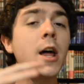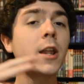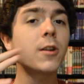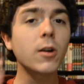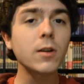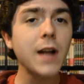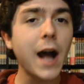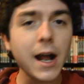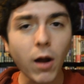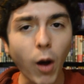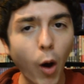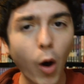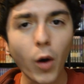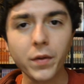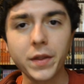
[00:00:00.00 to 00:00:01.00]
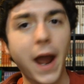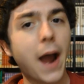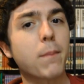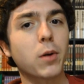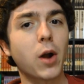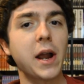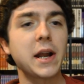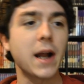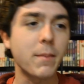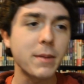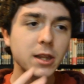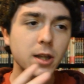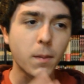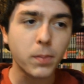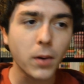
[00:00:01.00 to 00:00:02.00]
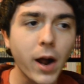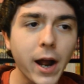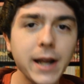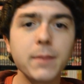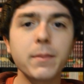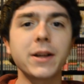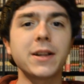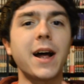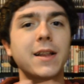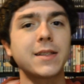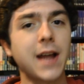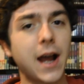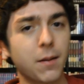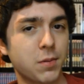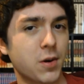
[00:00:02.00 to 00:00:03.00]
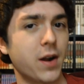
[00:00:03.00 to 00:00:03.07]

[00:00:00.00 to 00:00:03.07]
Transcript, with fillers: they're not all that bright. I mean, they're bright, but not that